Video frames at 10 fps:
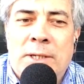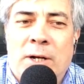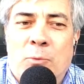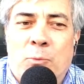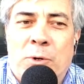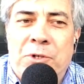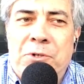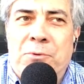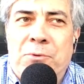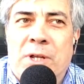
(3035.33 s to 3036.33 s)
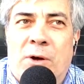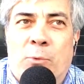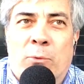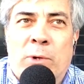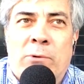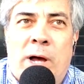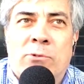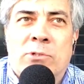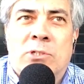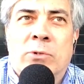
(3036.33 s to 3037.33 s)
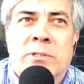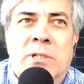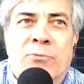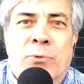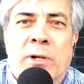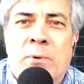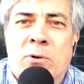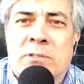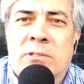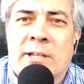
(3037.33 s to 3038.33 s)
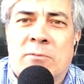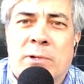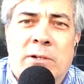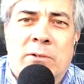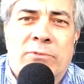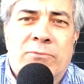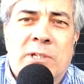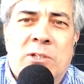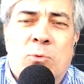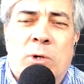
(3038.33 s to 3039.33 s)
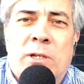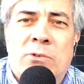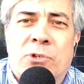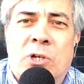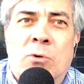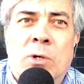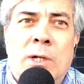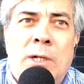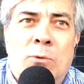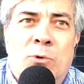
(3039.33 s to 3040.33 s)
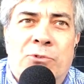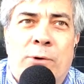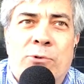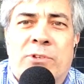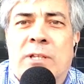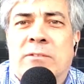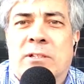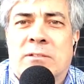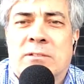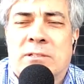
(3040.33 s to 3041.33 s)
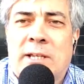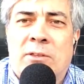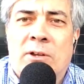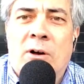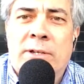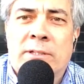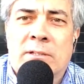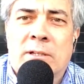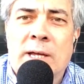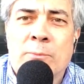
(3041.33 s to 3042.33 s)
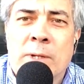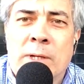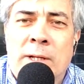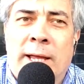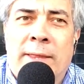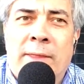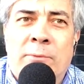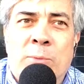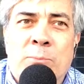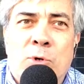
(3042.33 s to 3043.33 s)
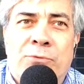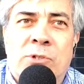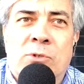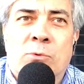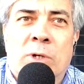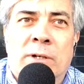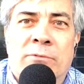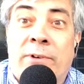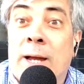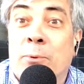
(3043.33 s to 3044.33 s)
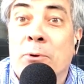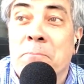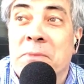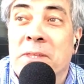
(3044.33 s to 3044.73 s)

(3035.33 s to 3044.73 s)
I was doing stuff with Inmarsats, 15, 20 years ago. That was considered state of the art at the time. And then we moved to fiber.